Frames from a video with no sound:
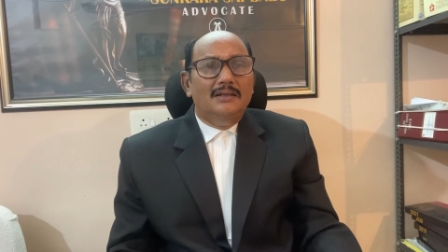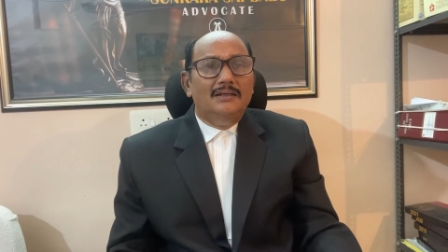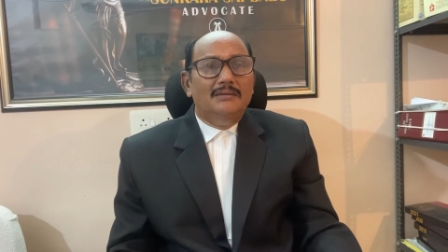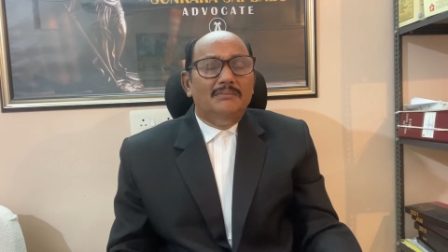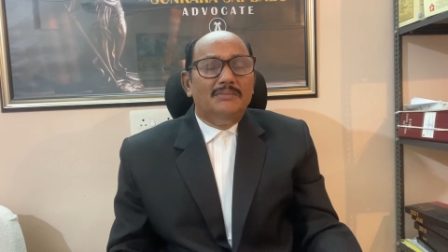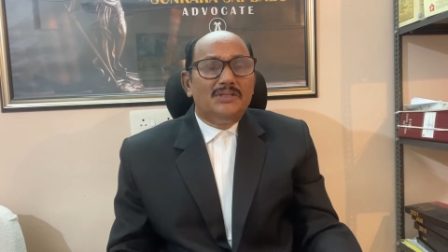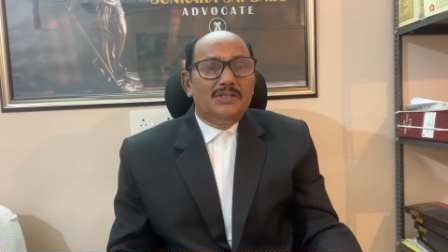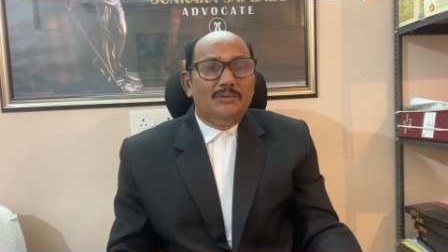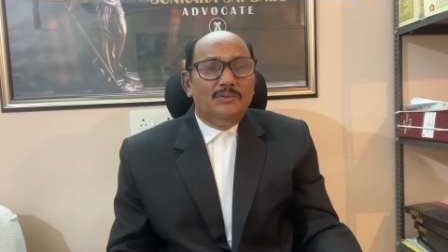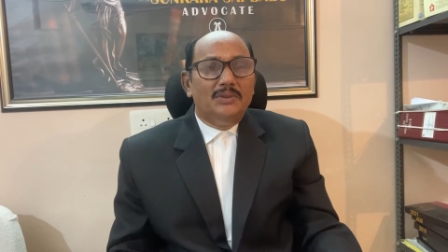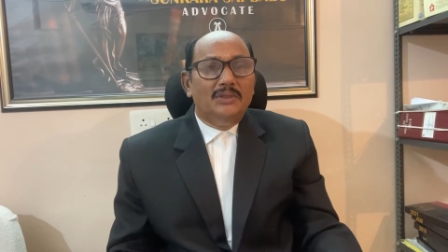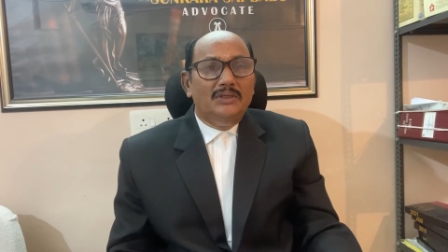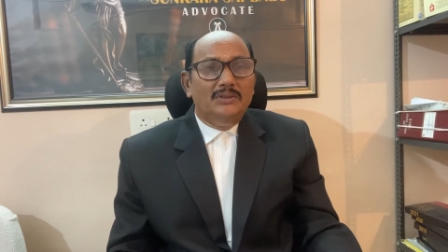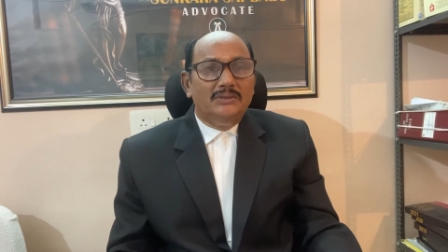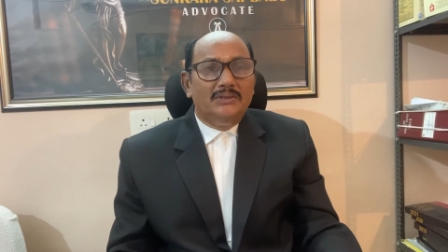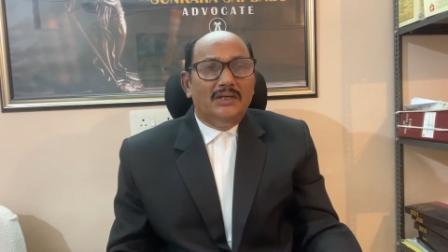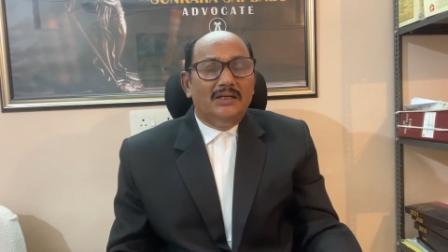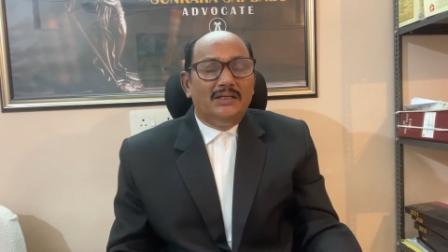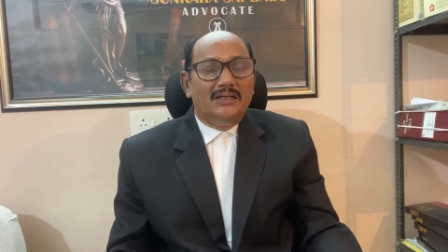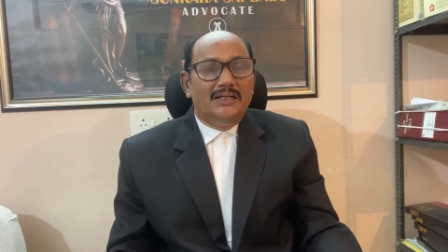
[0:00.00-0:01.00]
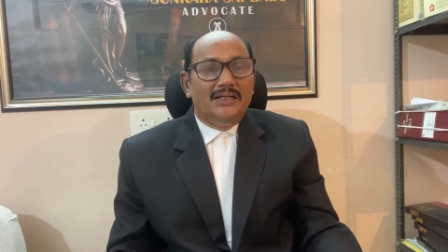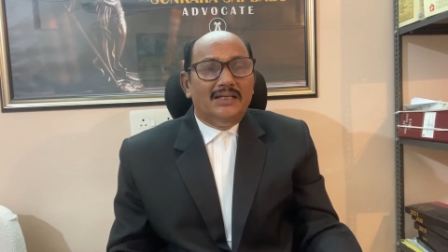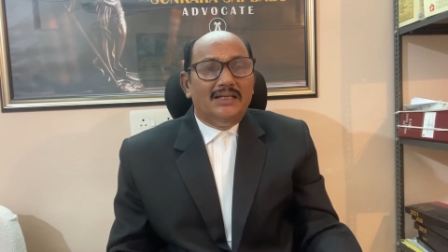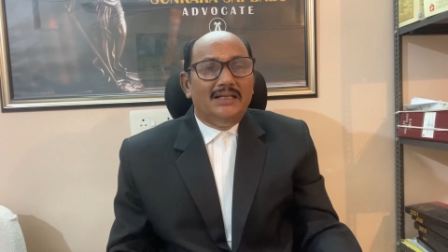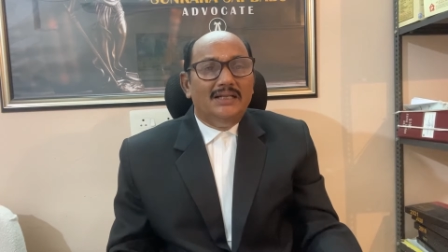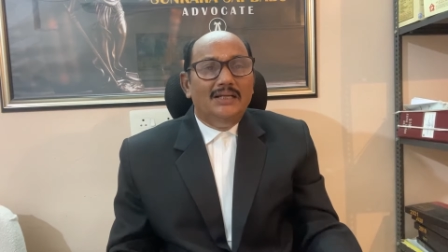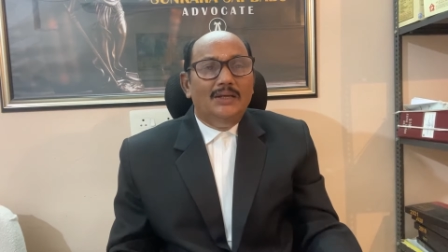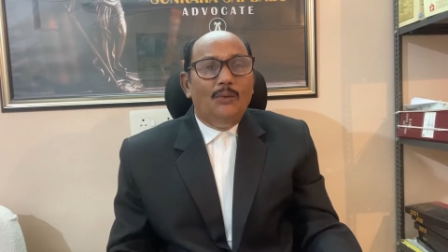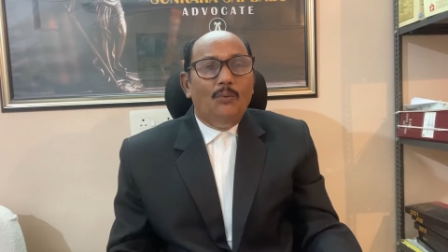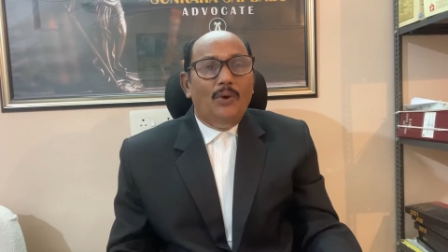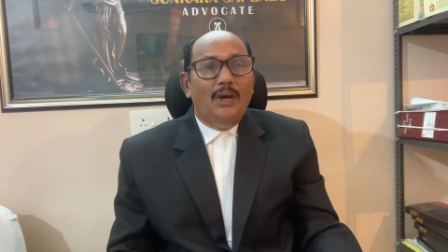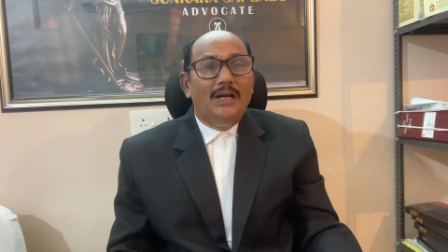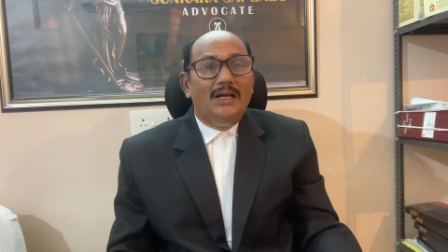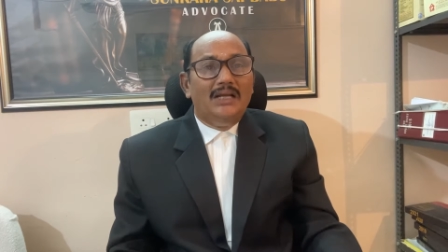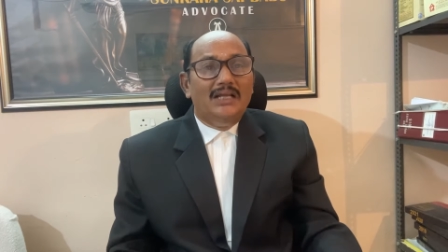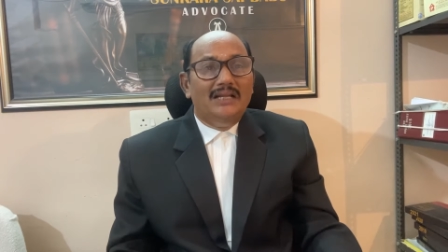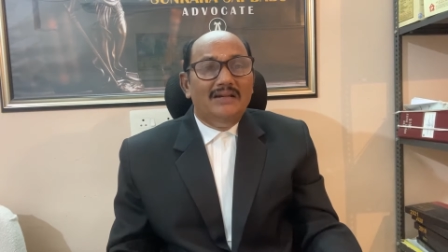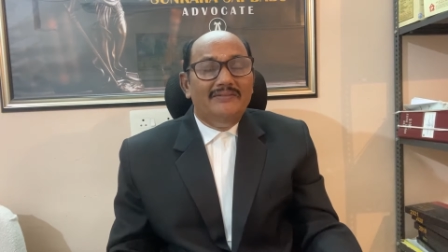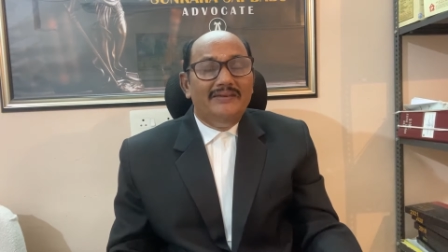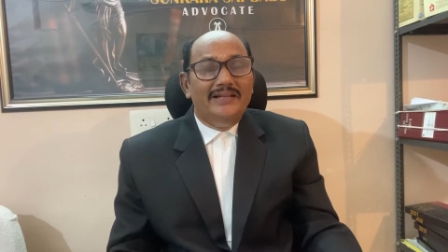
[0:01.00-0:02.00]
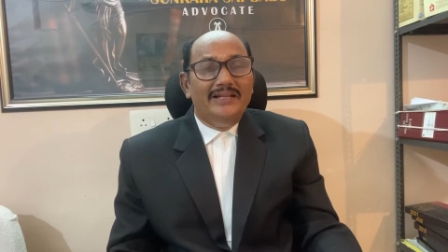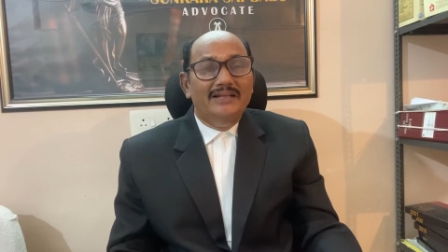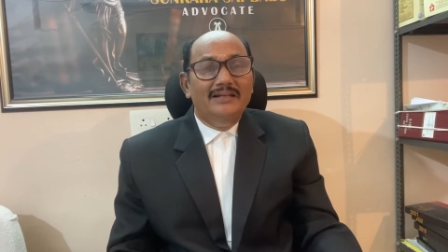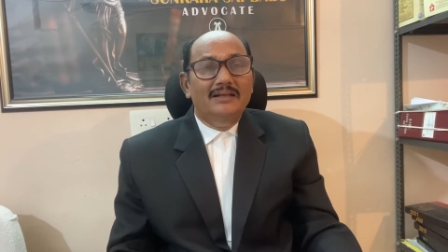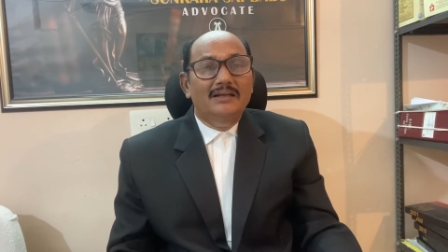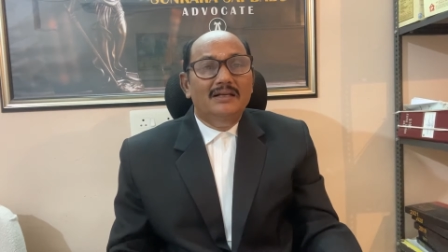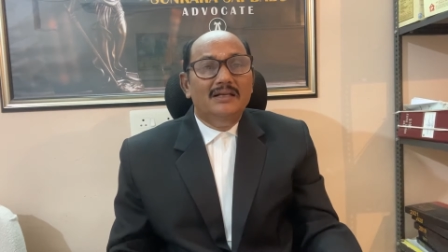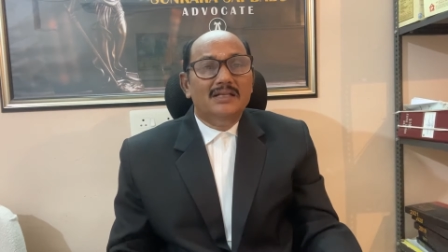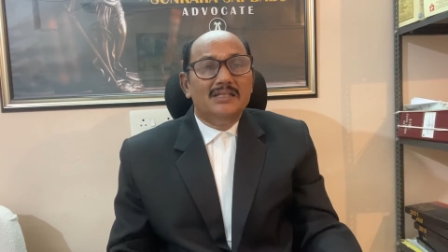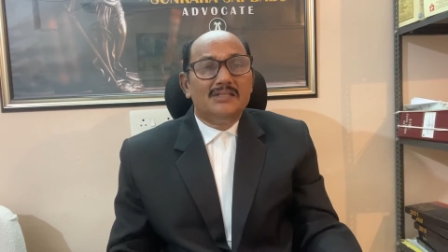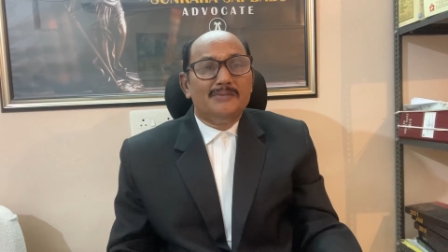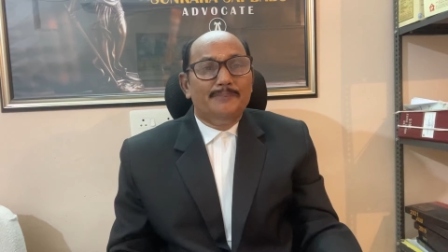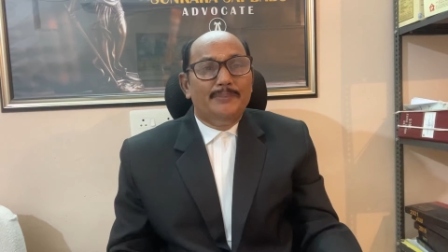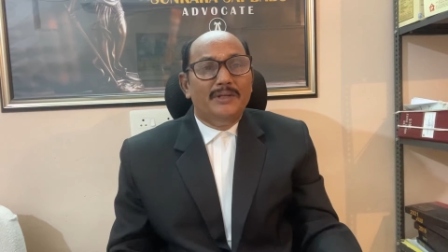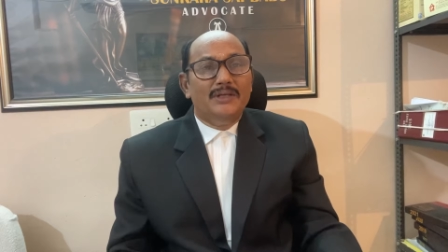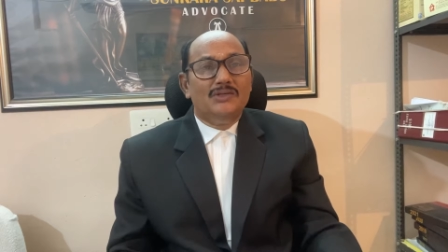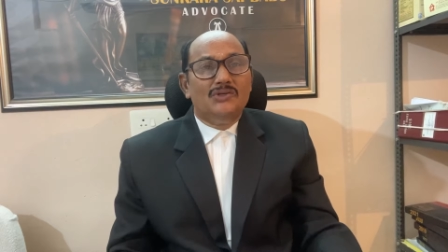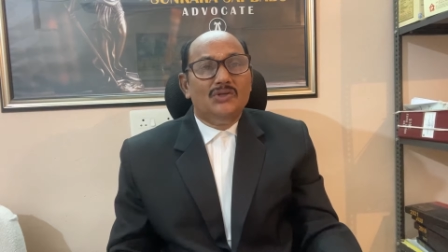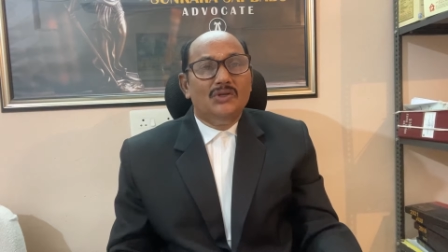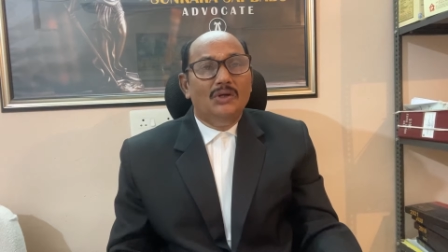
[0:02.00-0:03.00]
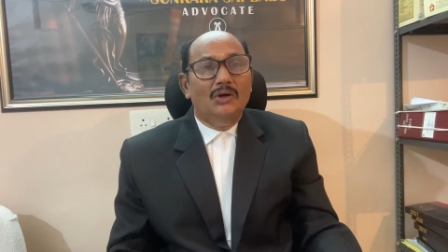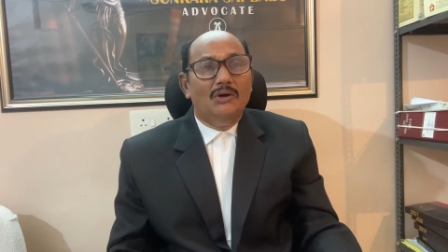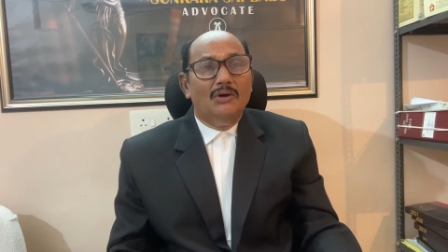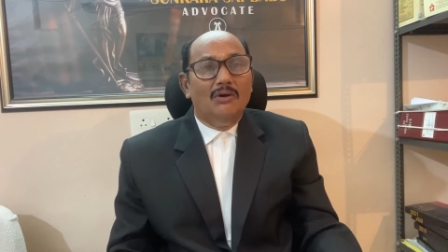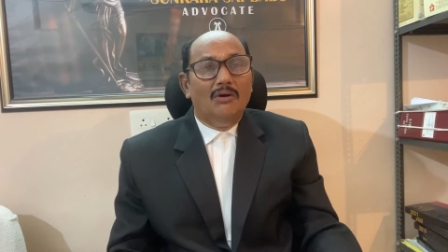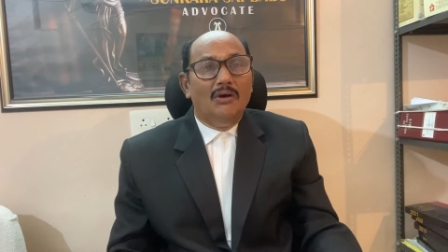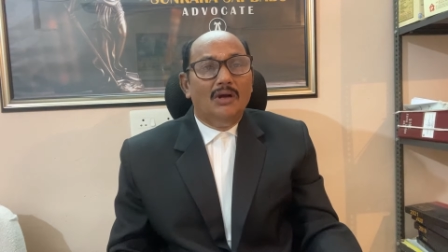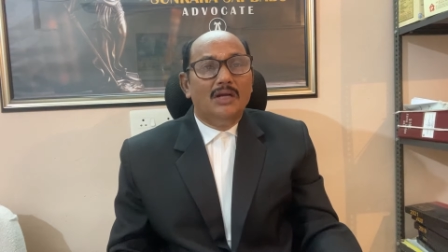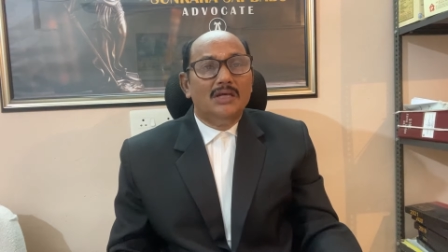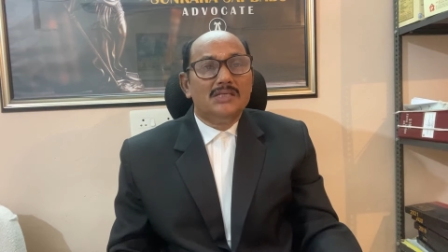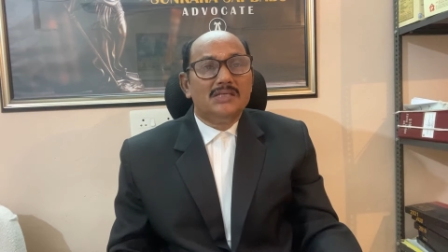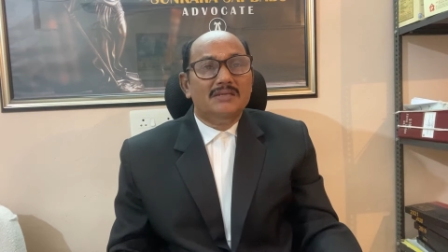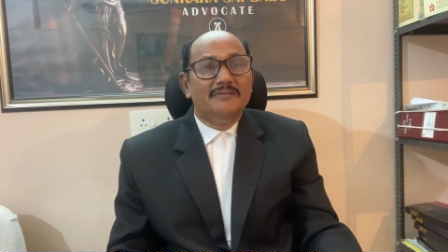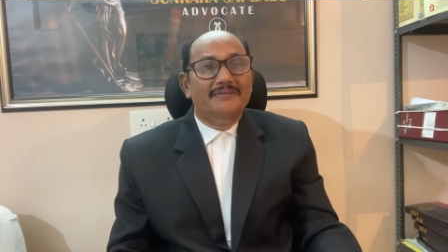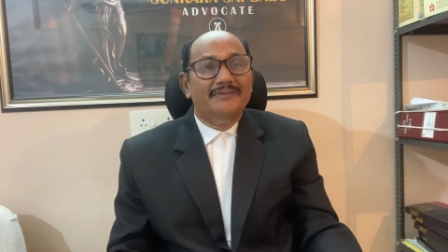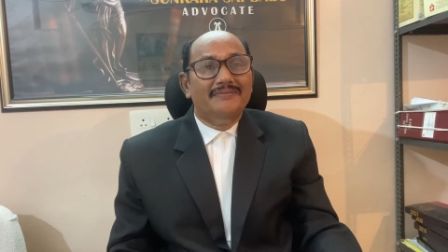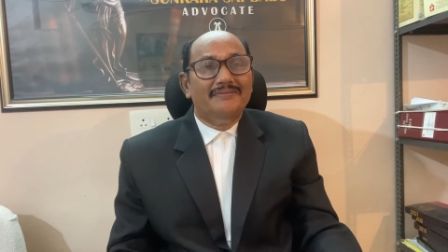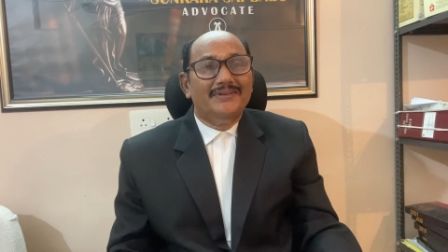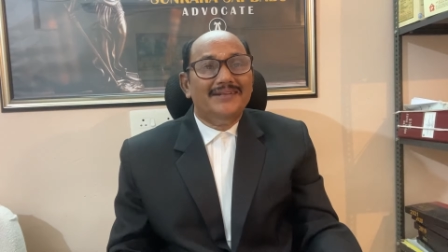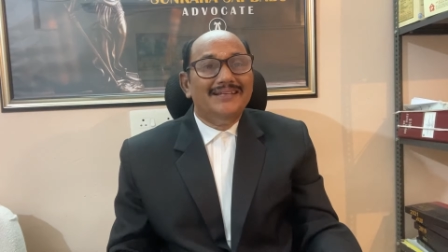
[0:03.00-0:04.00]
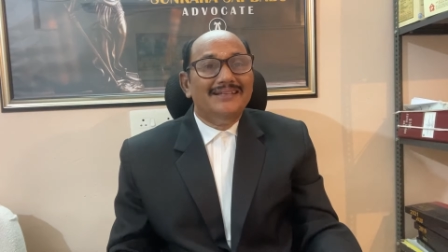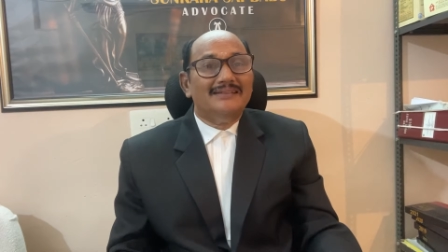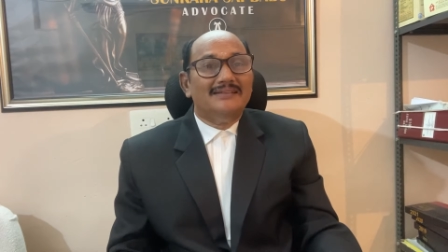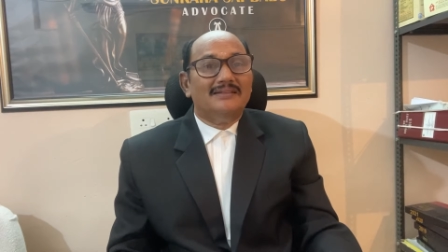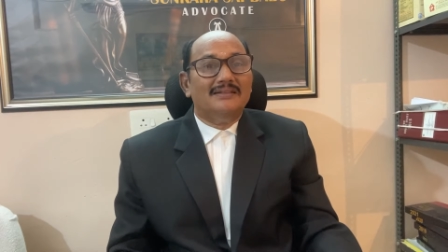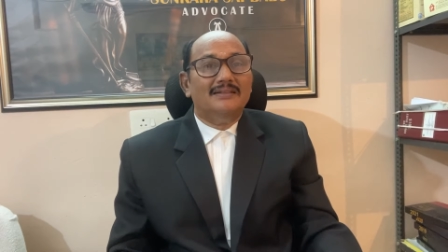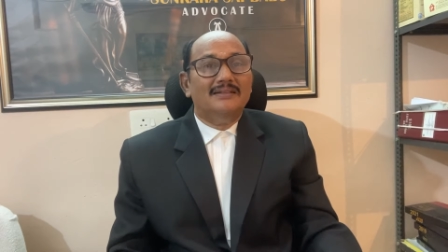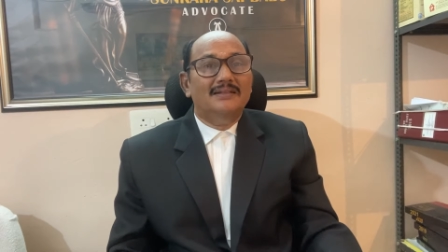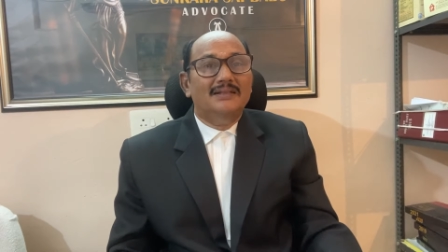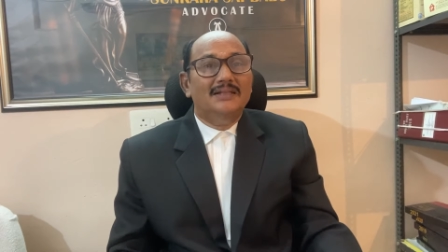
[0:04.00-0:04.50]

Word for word: Mr. Uddhav Thackeray, while delivering his speech on August 15th,